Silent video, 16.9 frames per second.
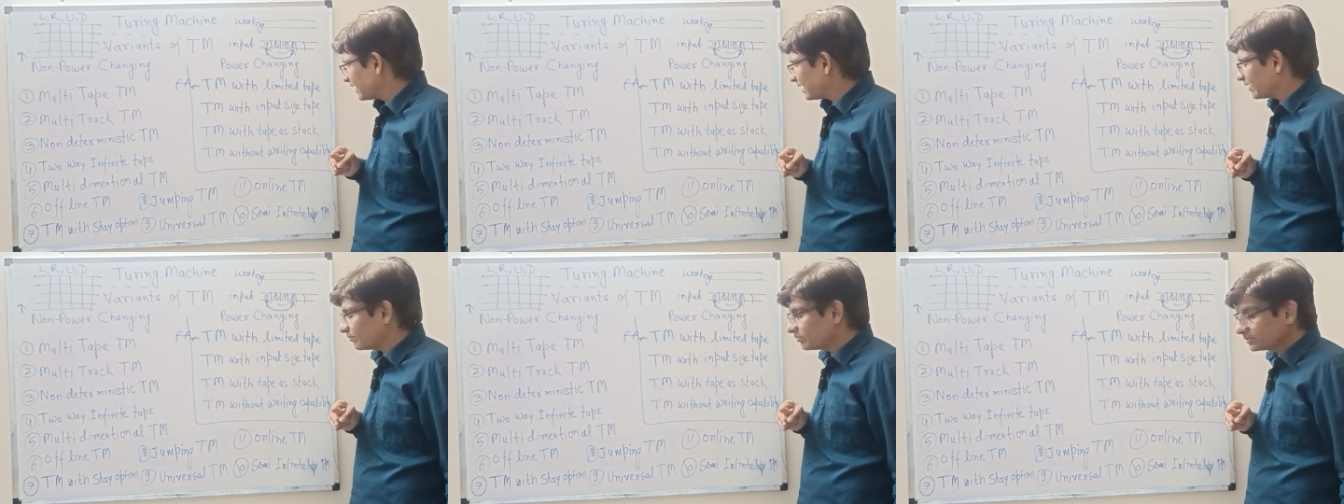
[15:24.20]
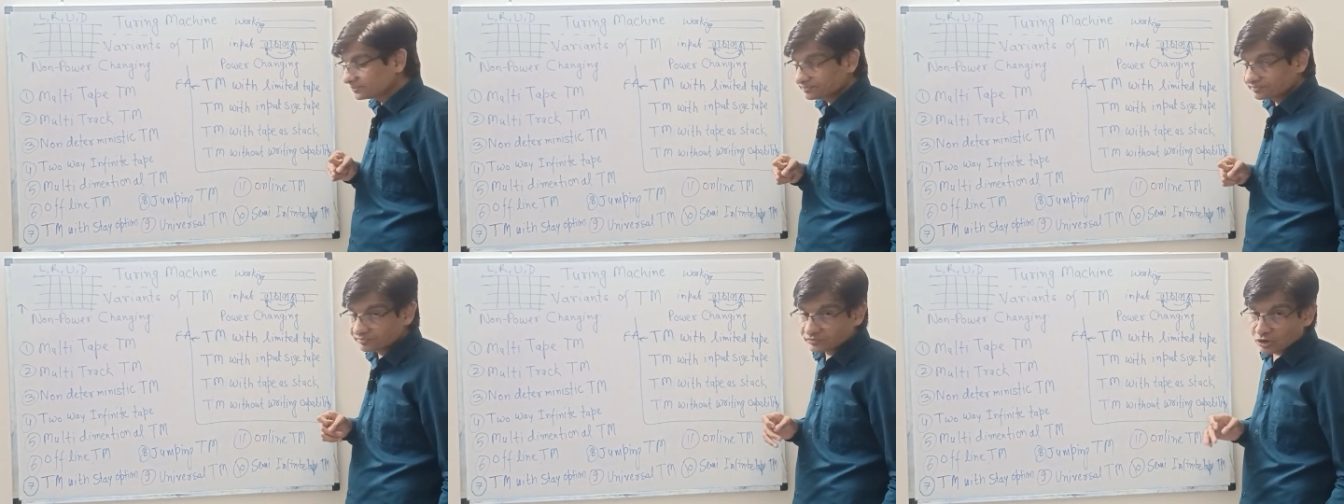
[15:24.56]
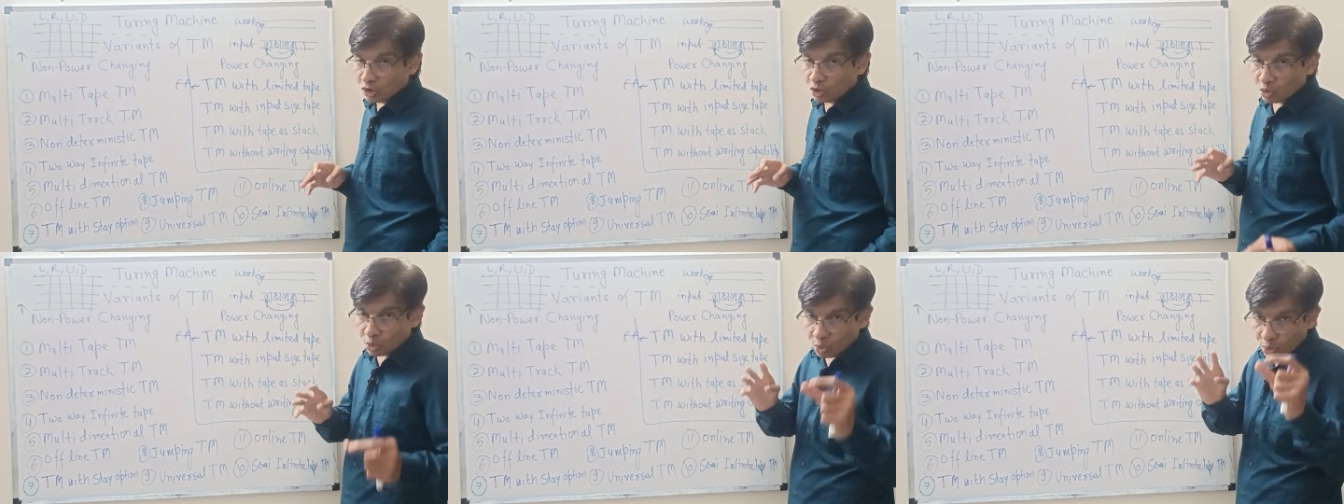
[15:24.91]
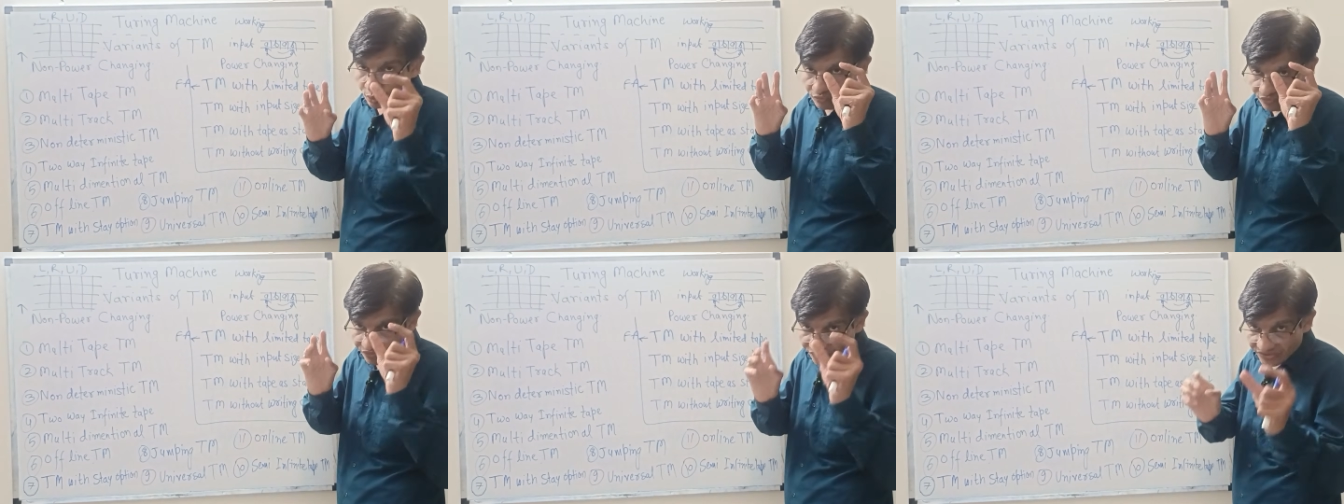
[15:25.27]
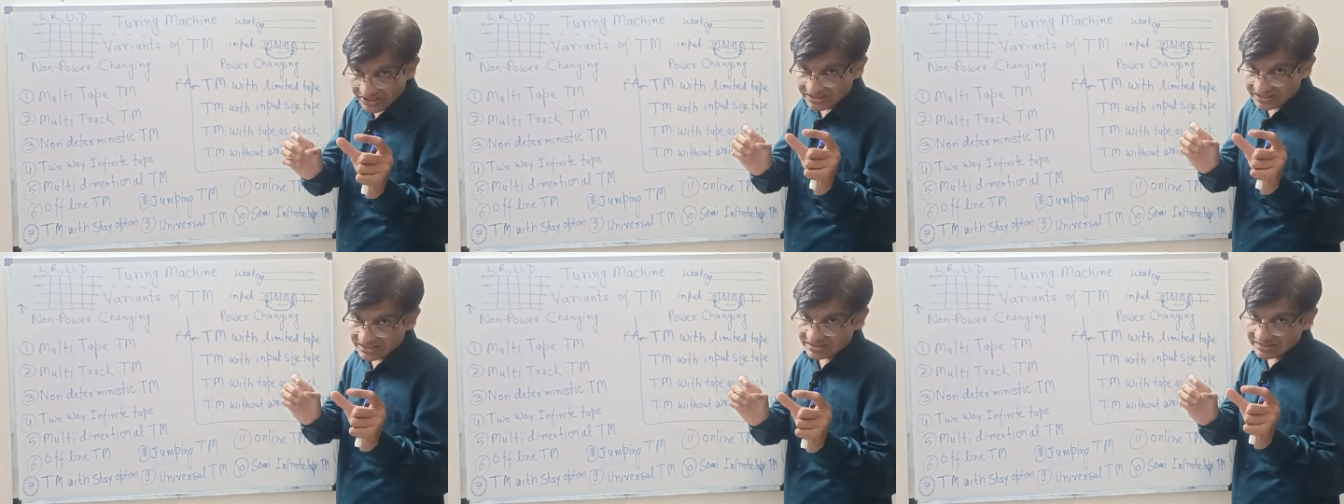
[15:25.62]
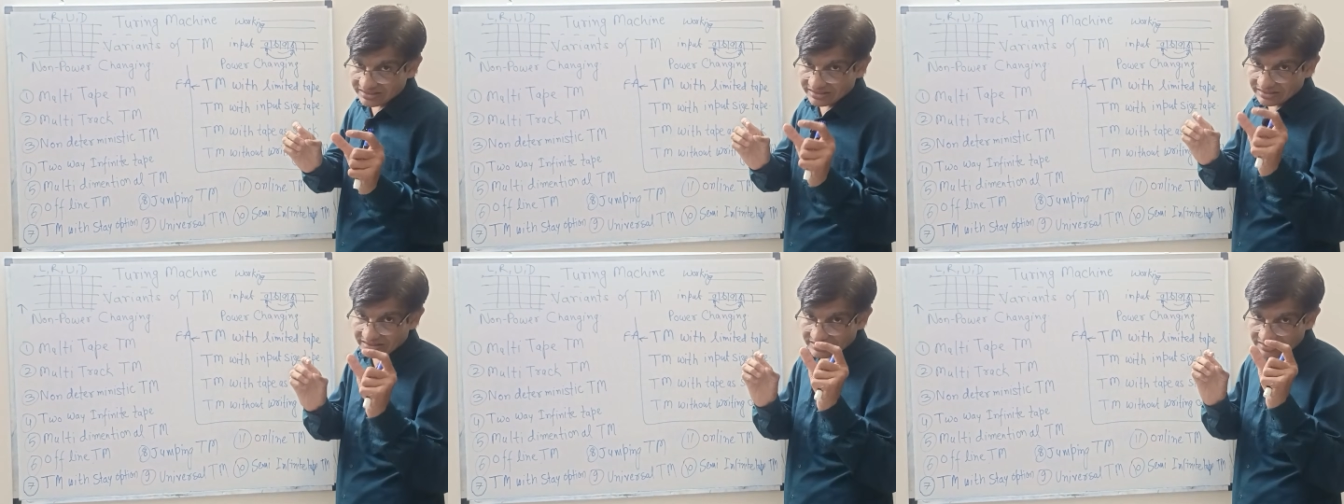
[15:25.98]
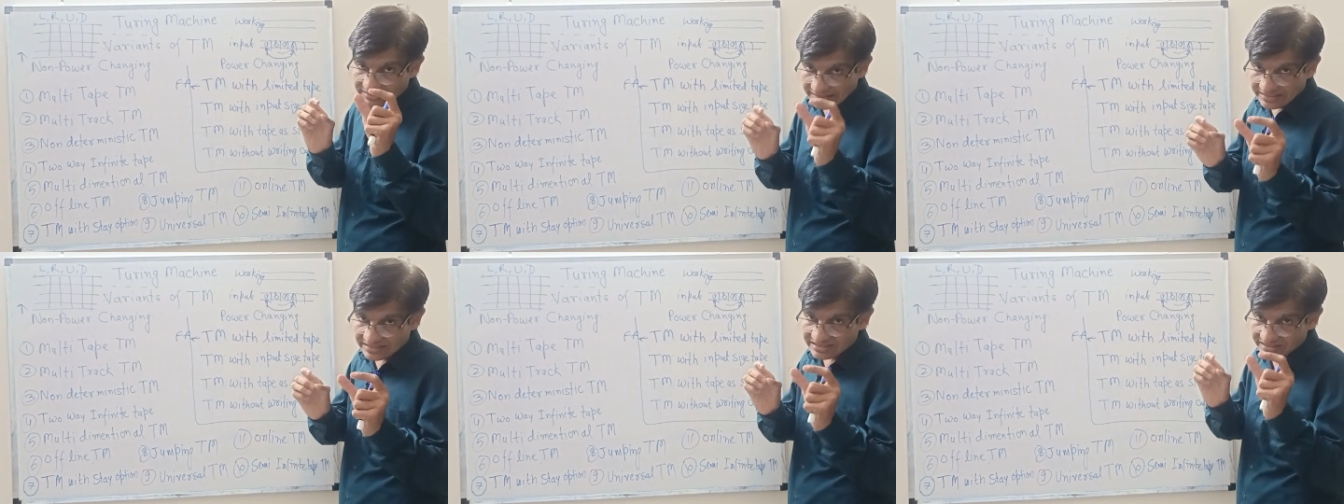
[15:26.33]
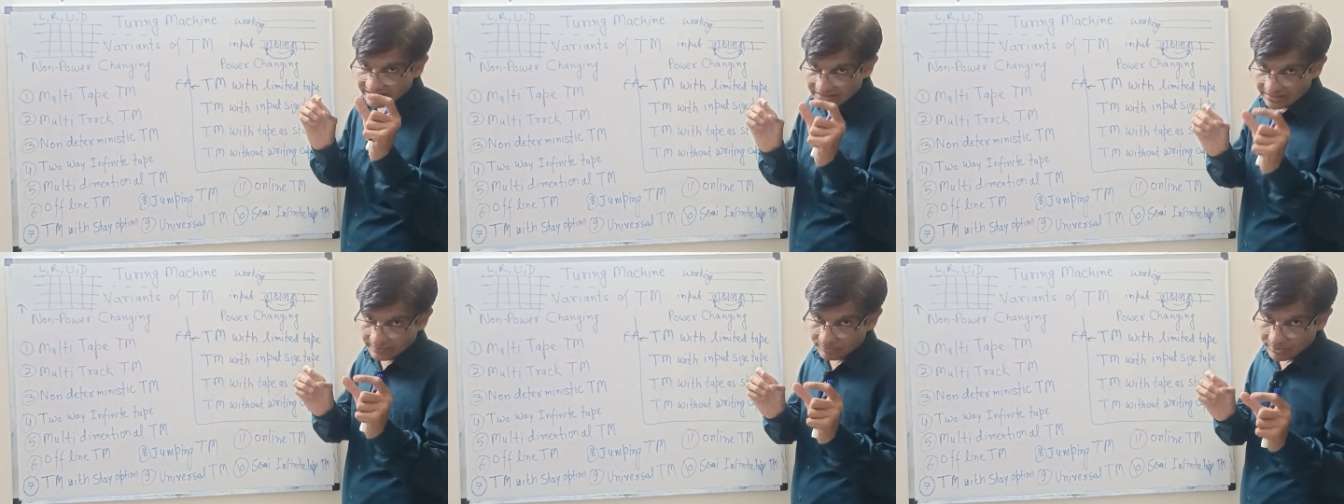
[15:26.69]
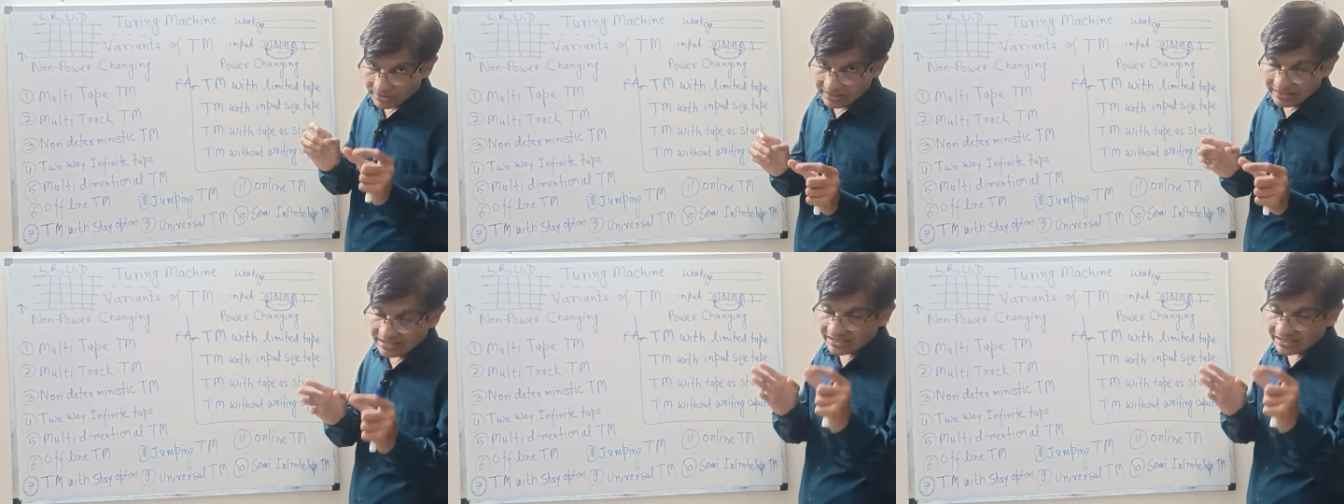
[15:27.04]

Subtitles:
have fixed size tape.